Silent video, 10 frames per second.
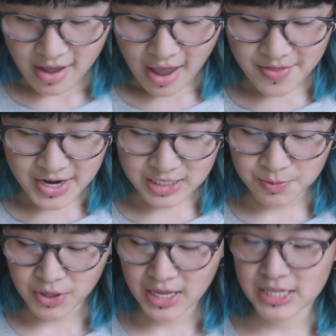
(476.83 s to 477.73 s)
And the next
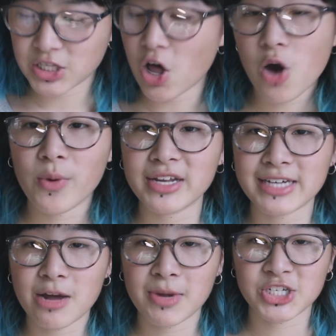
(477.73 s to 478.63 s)
book is Long Way
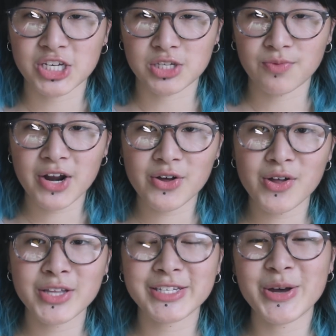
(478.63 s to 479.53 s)
Down by Jason
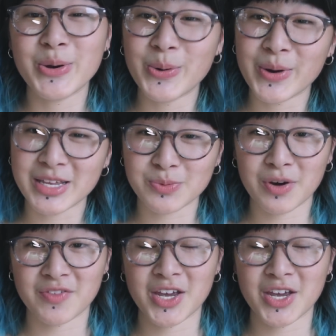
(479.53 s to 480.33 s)
Reynolds, who is one of the